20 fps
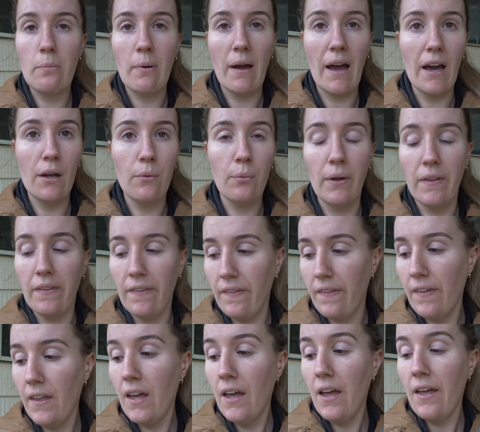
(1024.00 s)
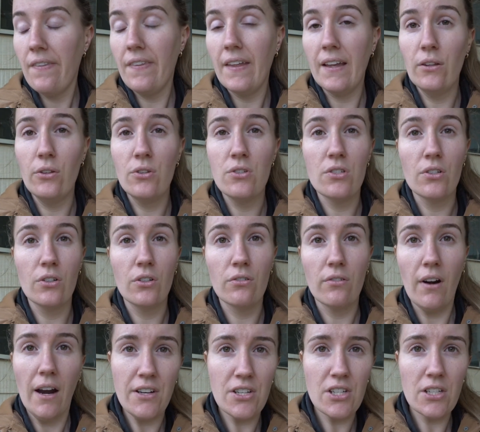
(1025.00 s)
bad when they lose it
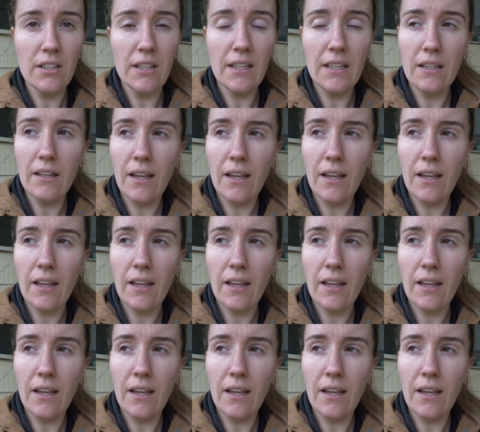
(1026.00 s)
gradually,